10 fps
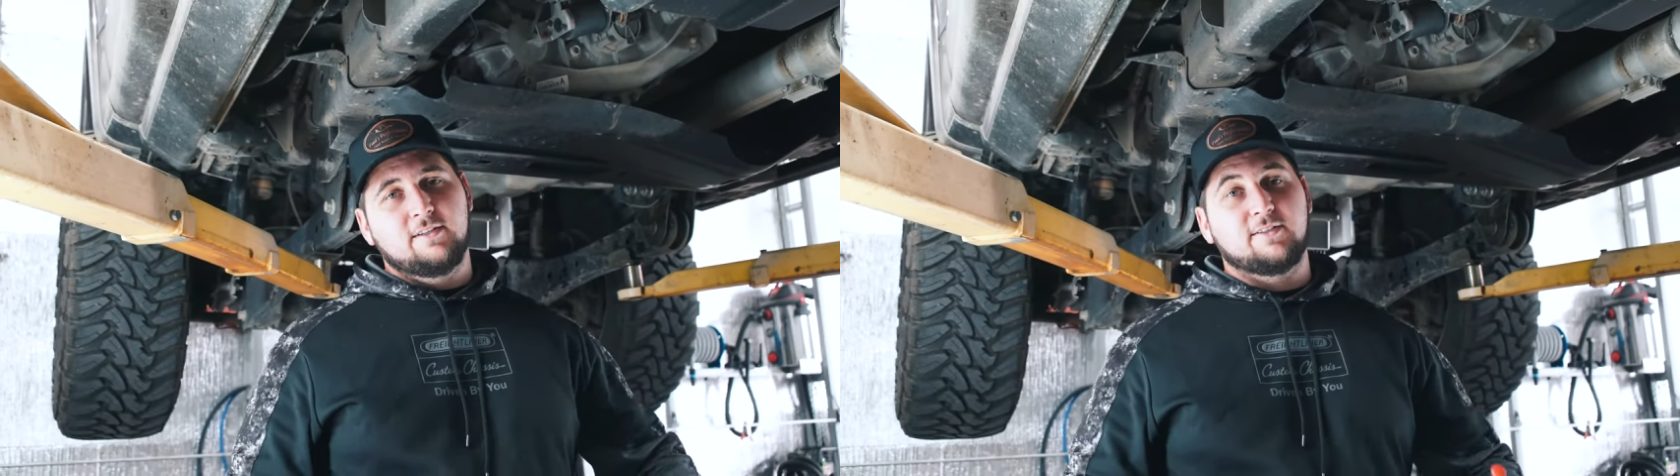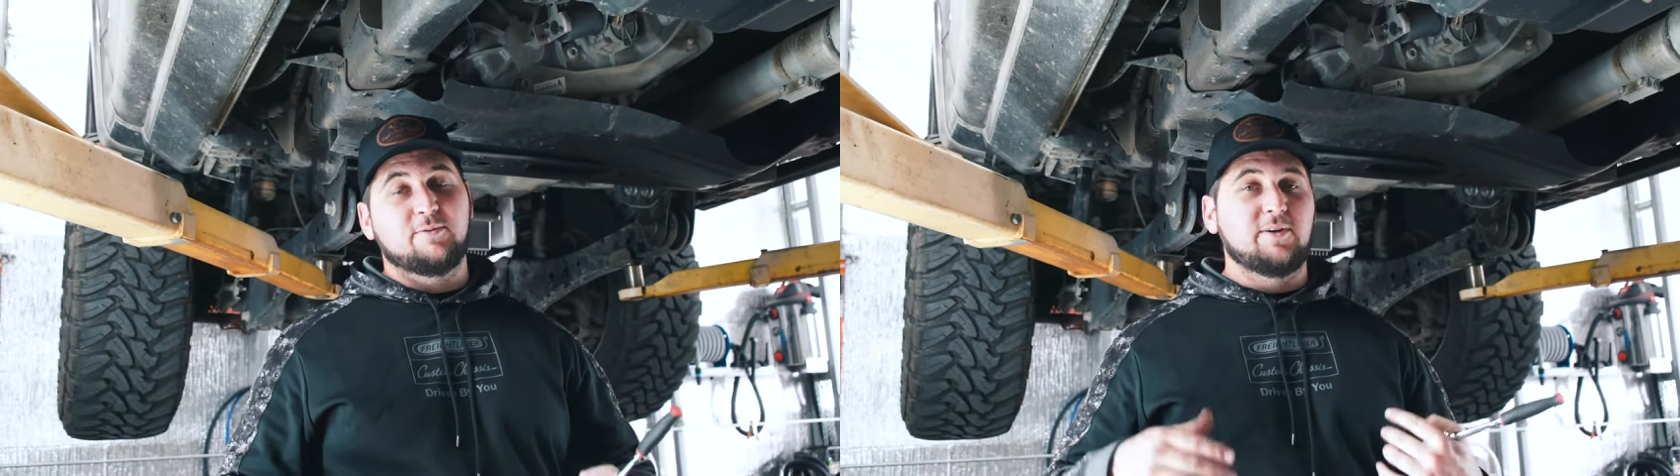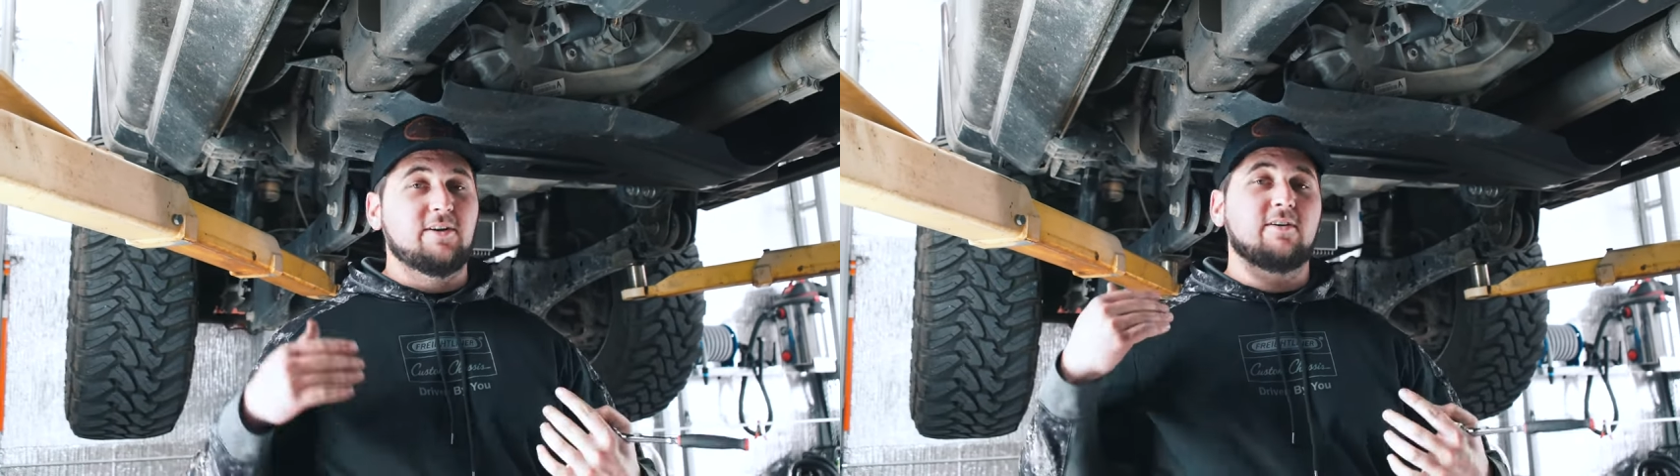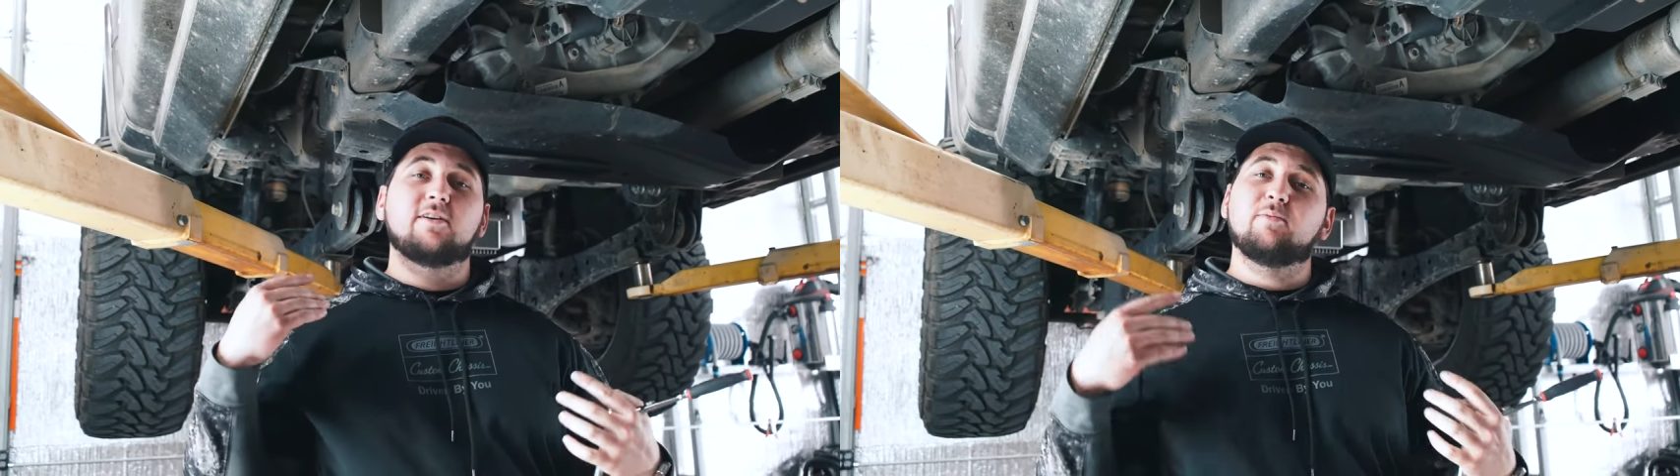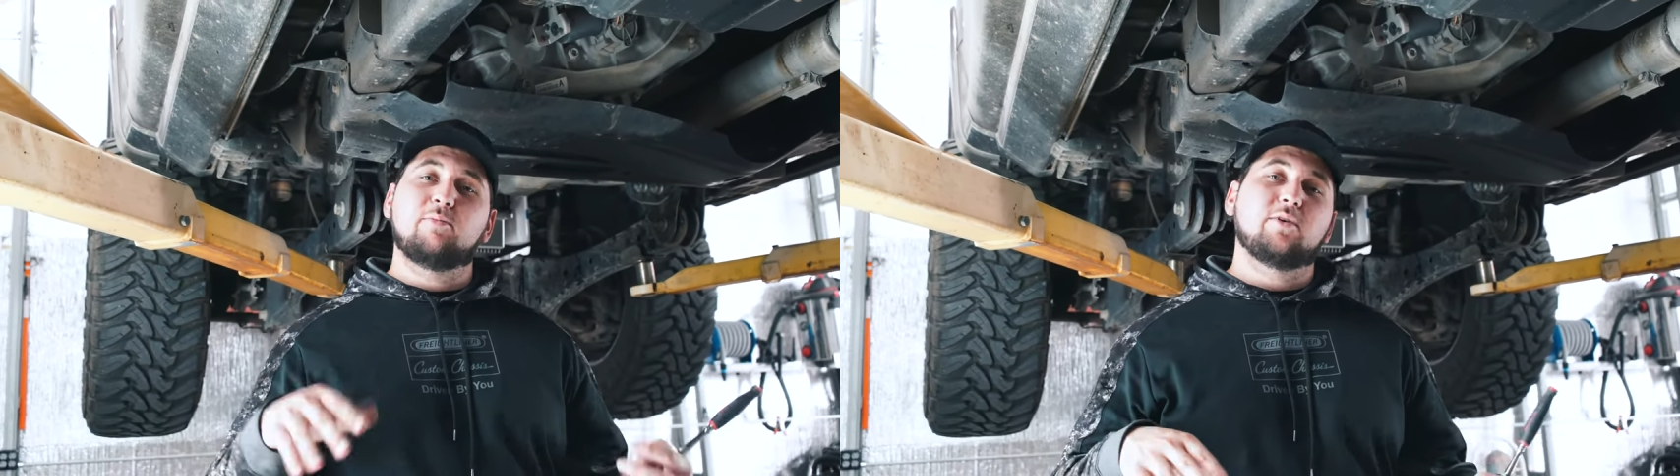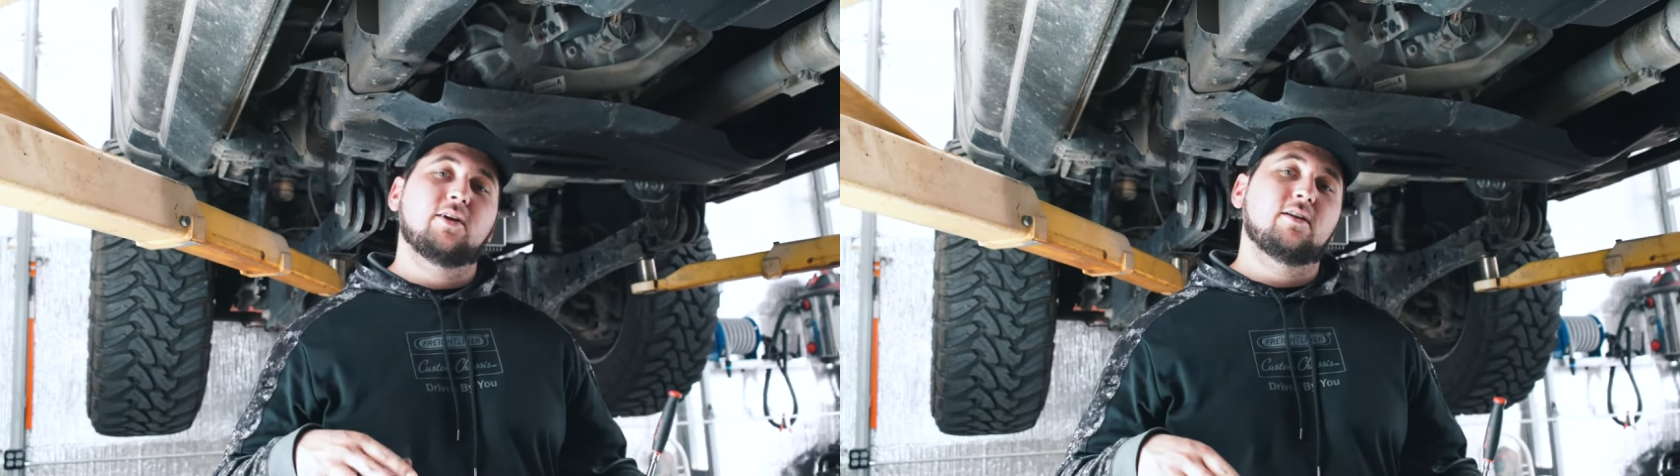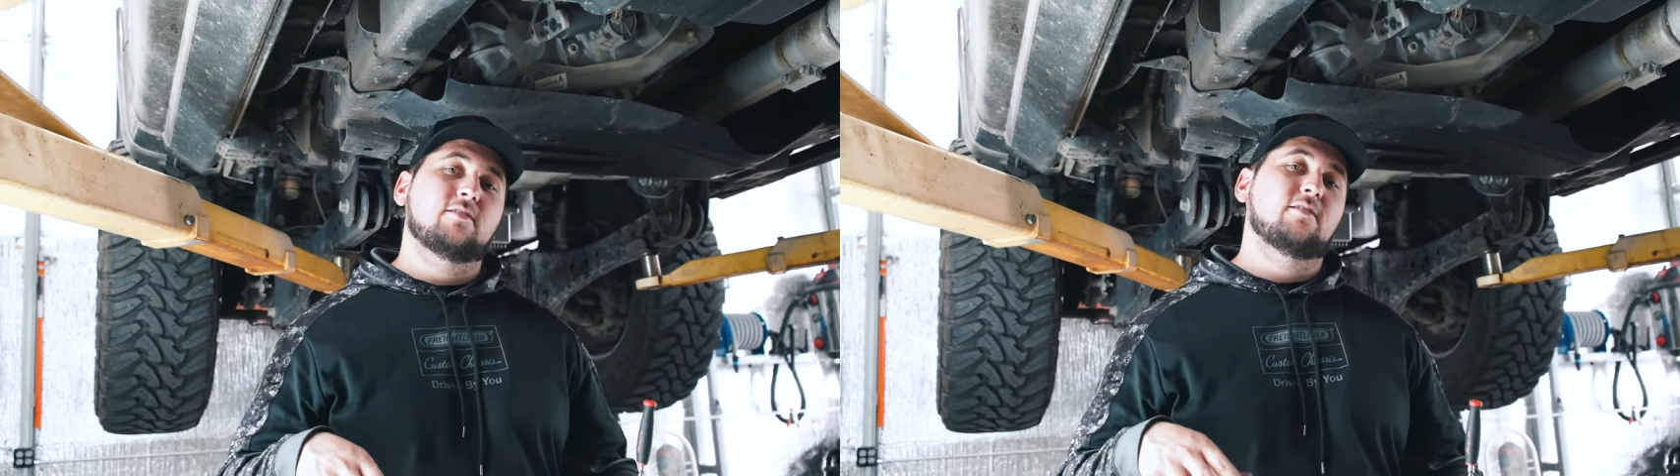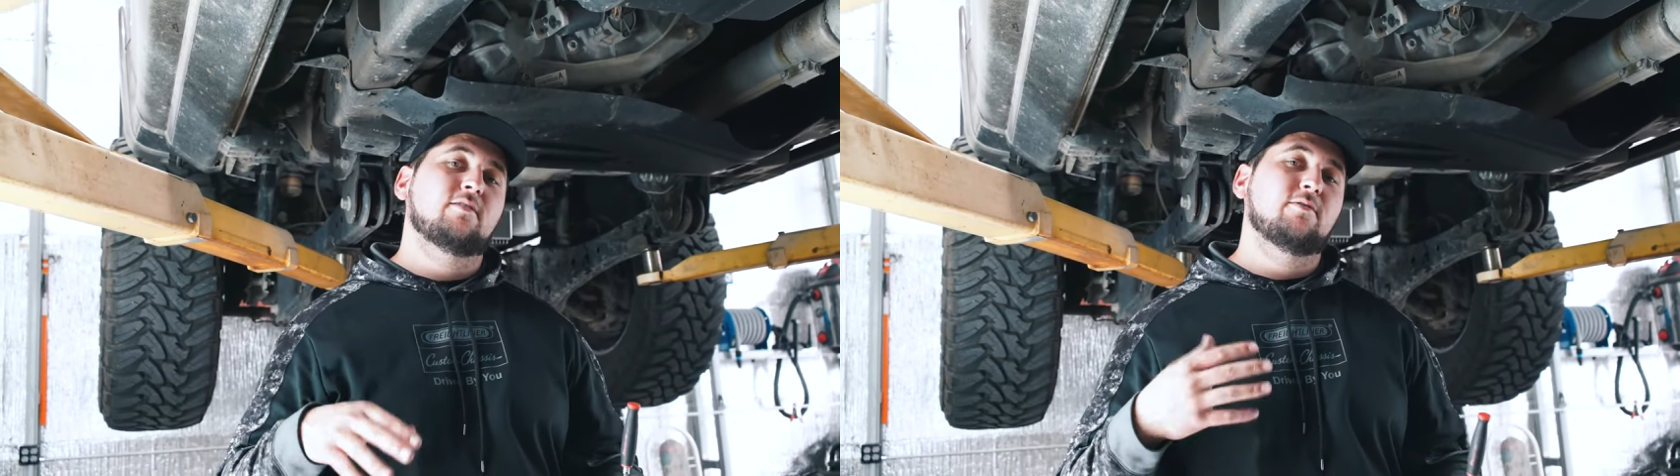So we are complete